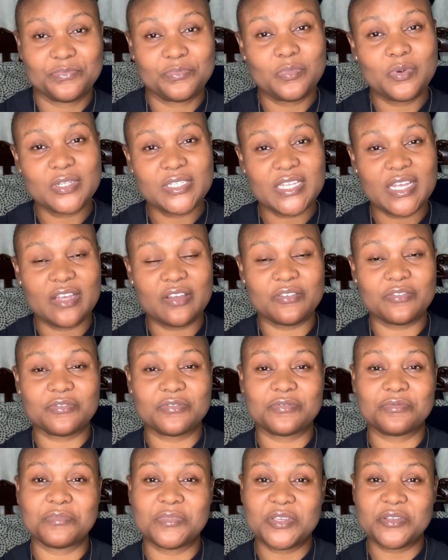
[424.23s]
put
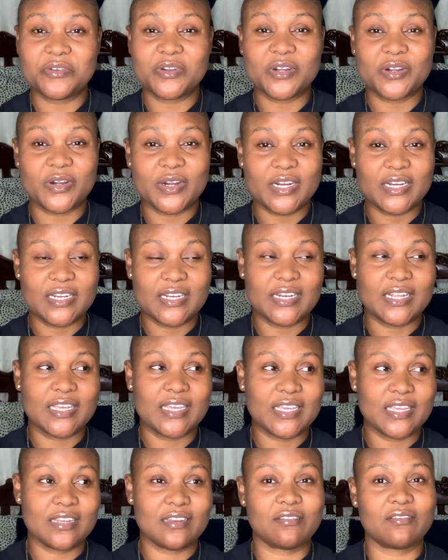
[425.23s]
off me recording
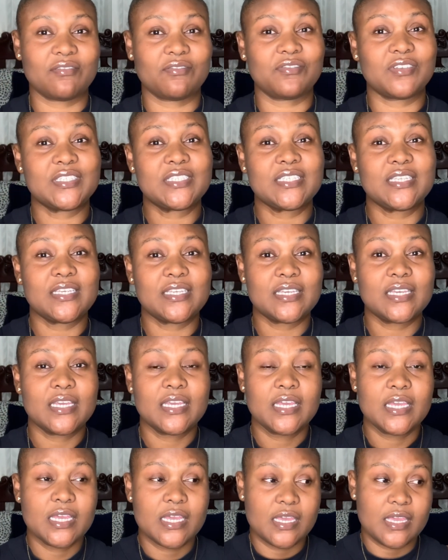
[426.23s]
again to see
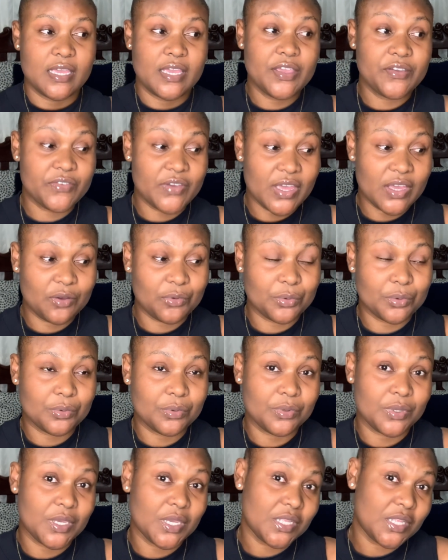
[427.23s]
if I
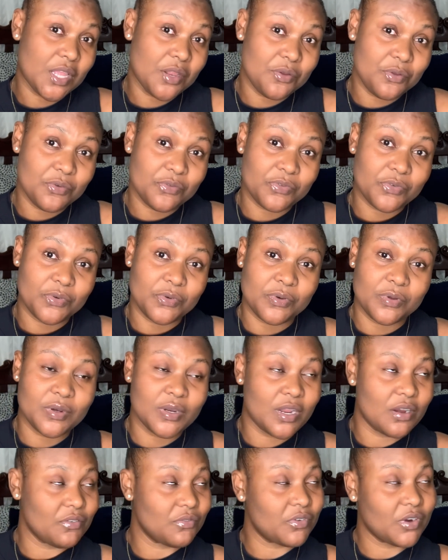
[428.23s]
could get a new phone.
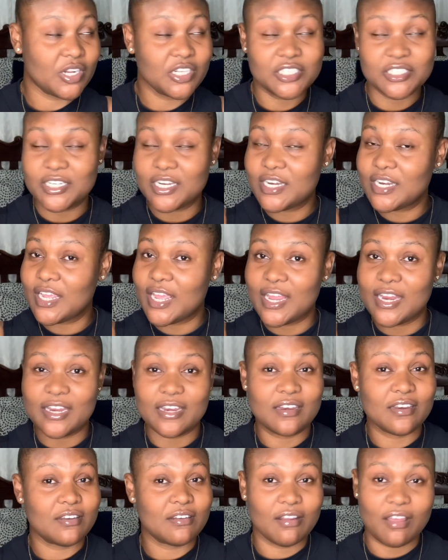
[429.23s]
Unfortunately, I
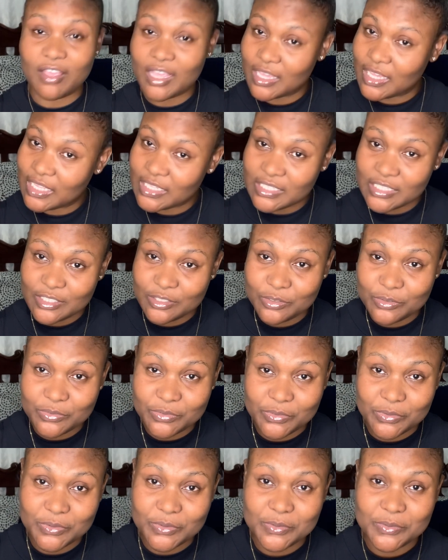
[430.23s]
did not get a new
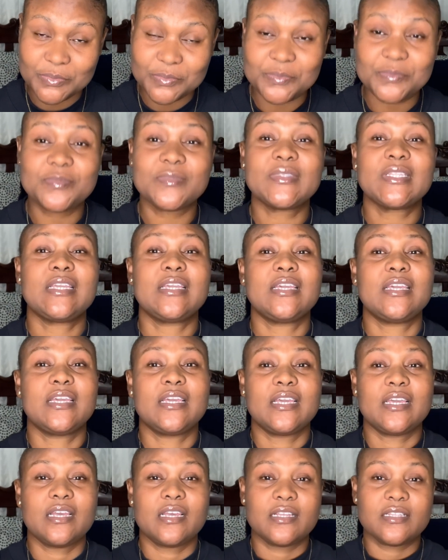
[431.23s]
phone.
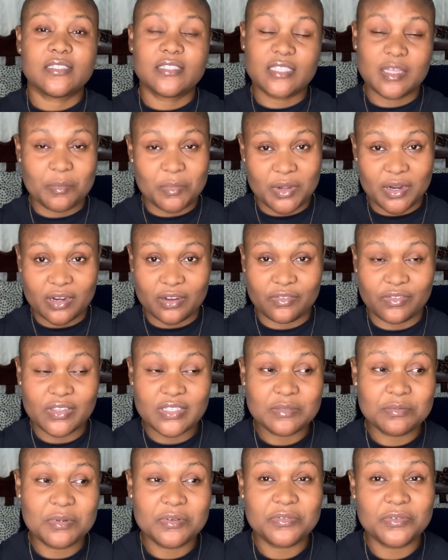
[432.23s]
Tamarri,
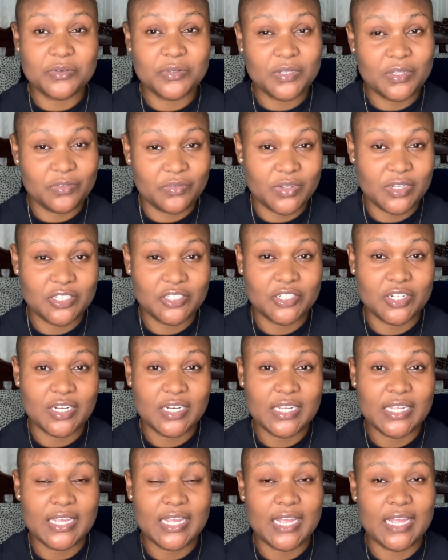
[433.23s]
fix my phone
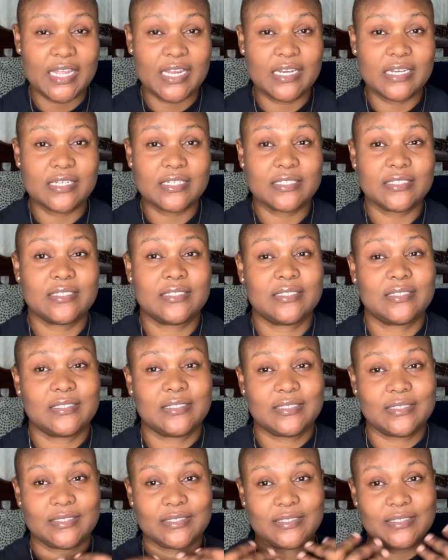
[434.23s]
eventually and
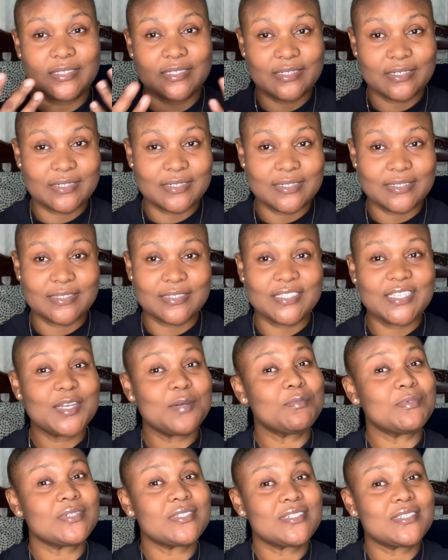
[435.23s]
here it is how
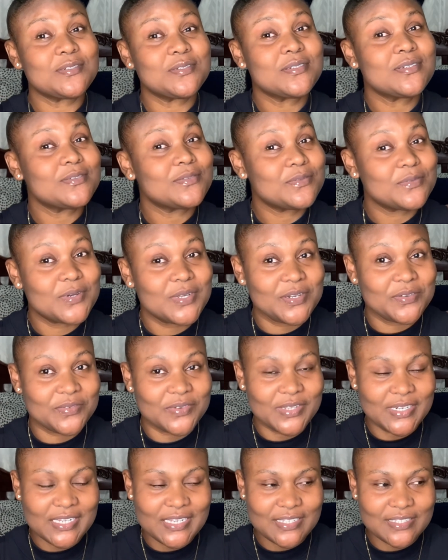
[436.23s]
much
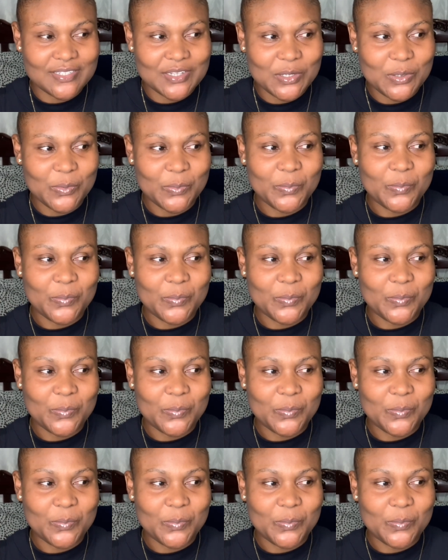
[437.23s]
whatever later